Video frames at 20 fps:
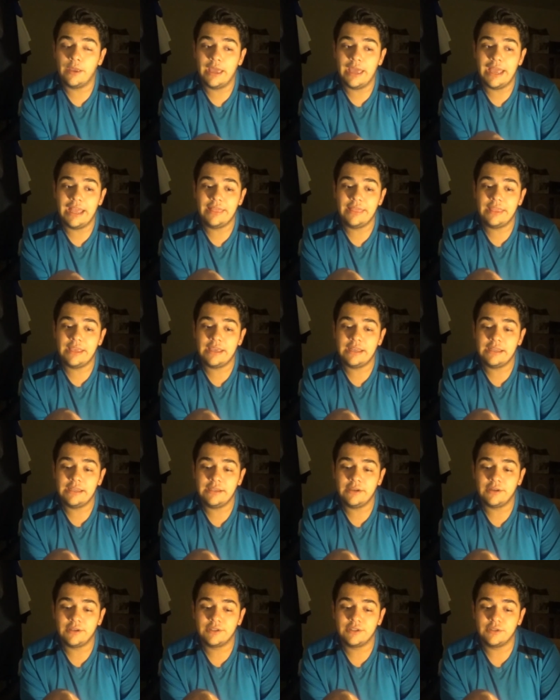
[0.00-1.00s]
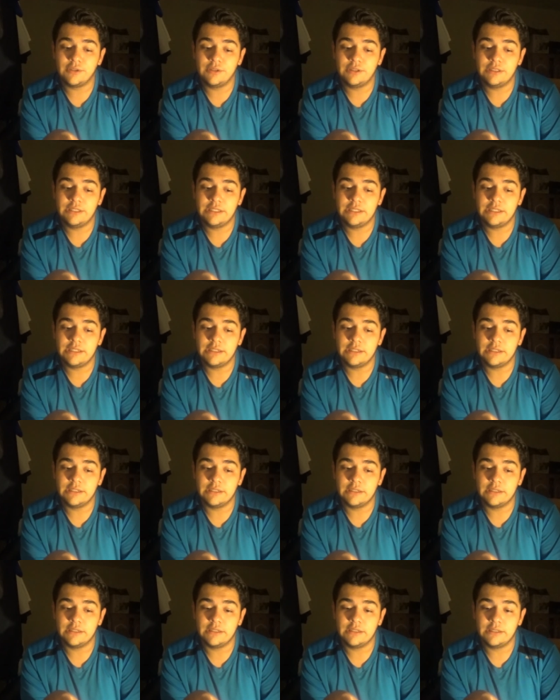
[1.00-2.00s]
and then he also did
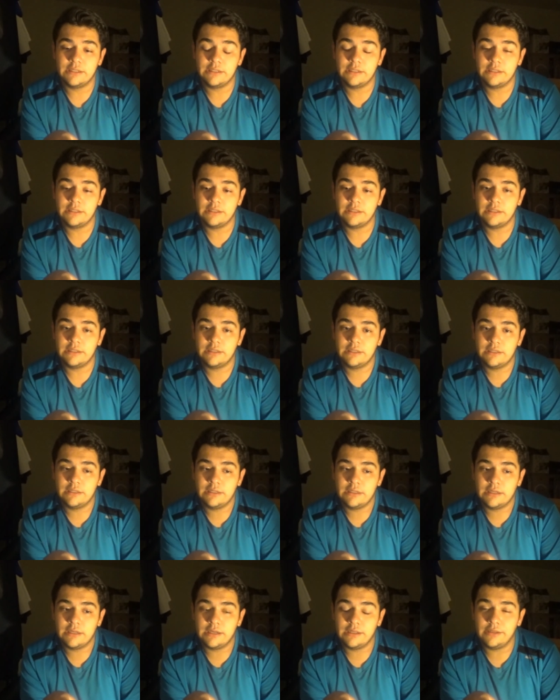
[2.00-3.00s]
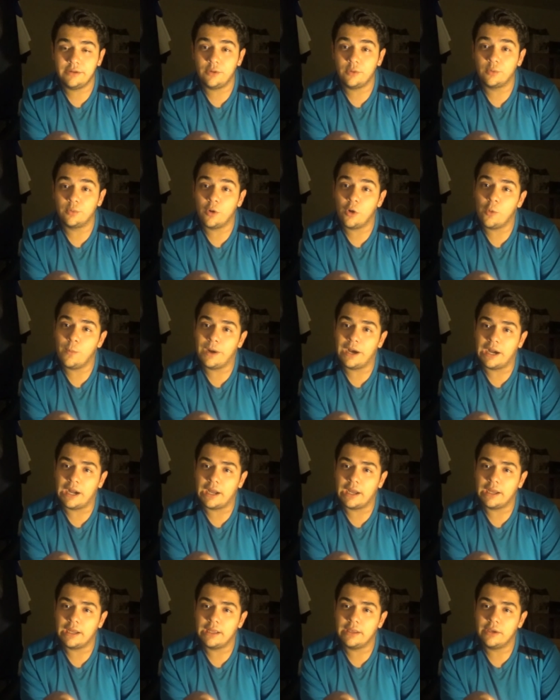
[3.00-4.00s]
a a little robot,
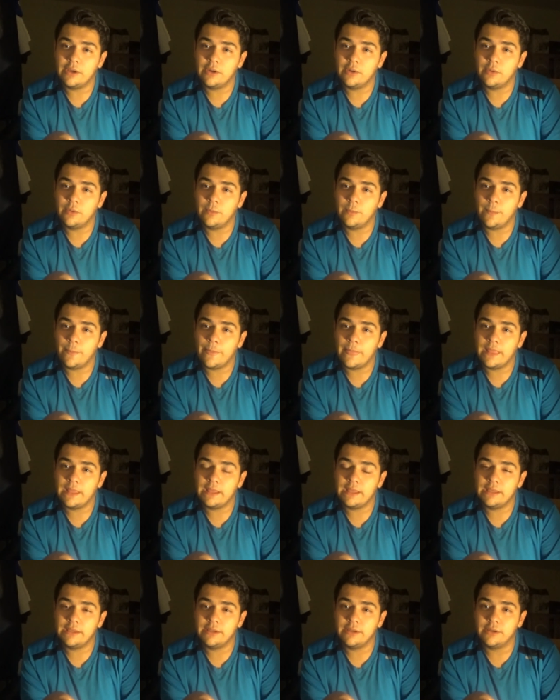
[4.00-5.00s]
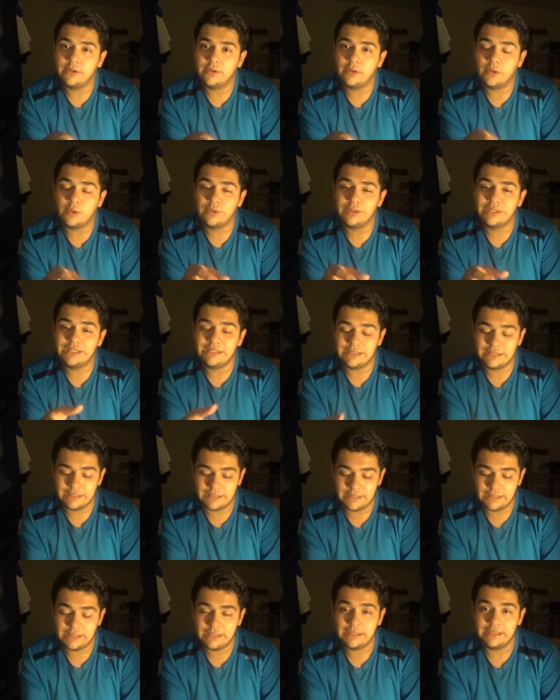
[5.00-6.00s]
you know, holding the
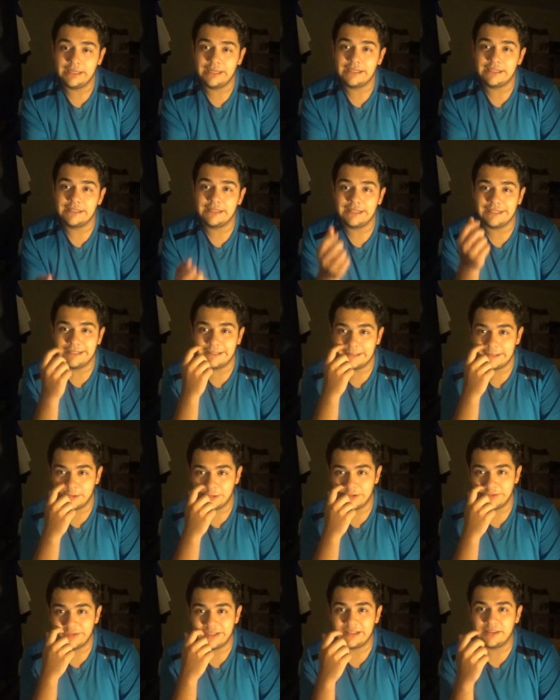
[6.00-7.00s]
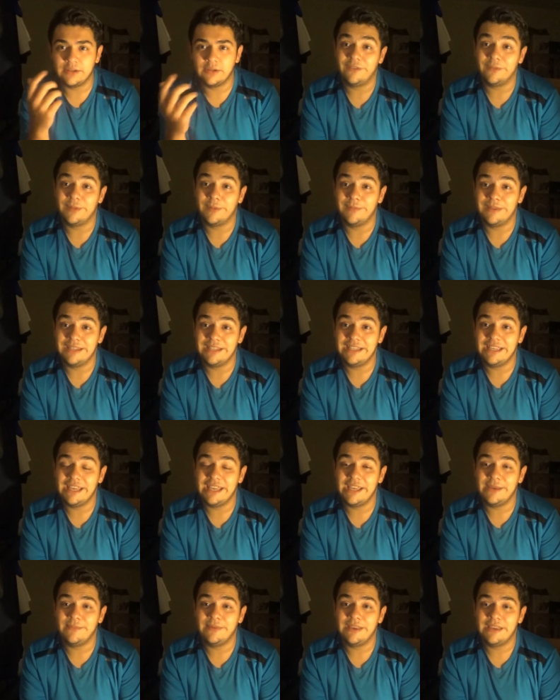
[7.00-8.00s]
thing at like sort of like the the mini
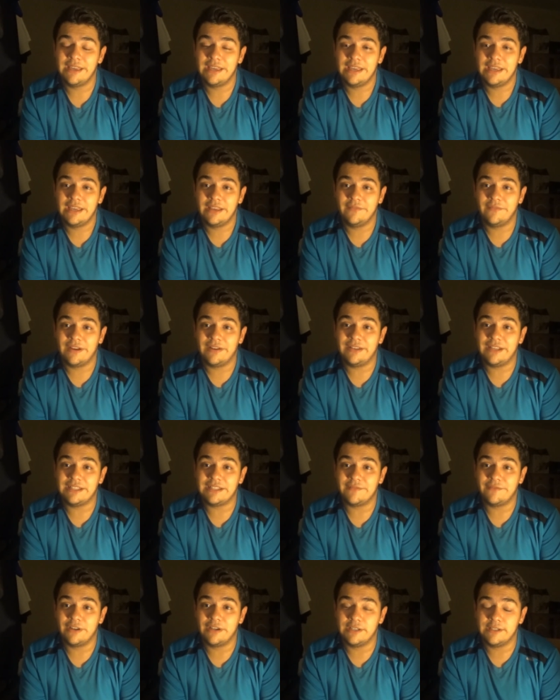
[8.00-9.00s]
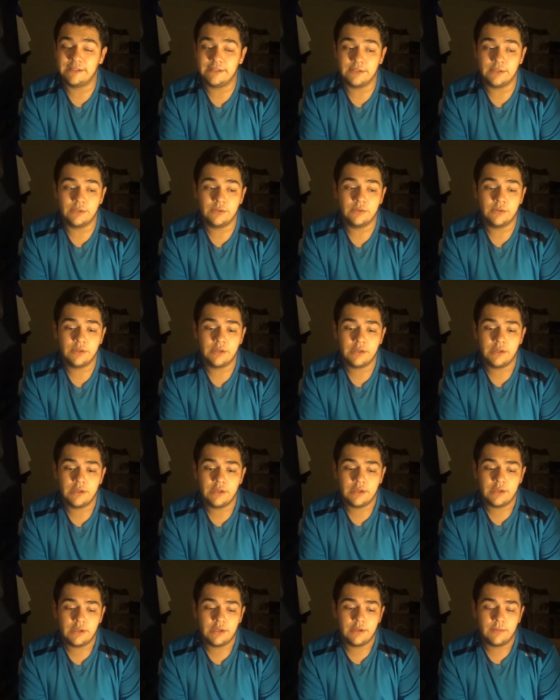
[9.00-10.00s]
game in Five Nights at Freddy's 2.
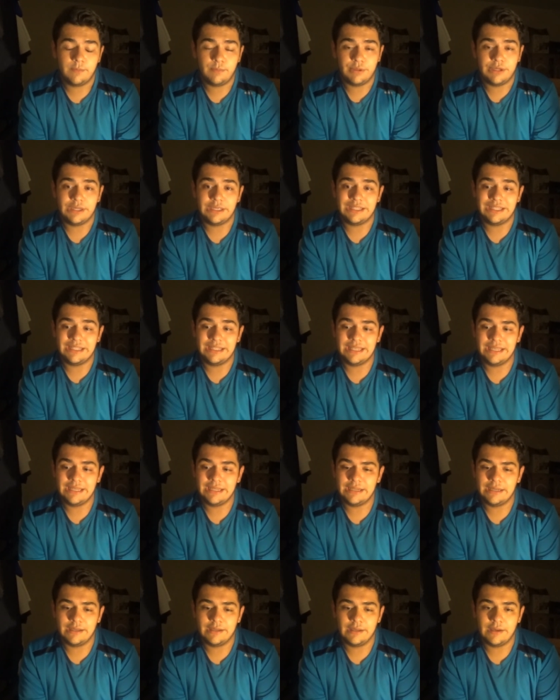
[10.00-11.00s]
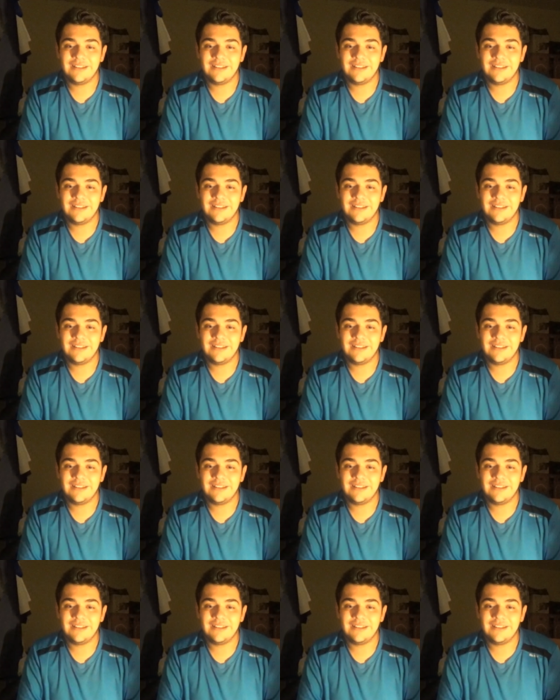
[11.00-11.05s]
But yeah.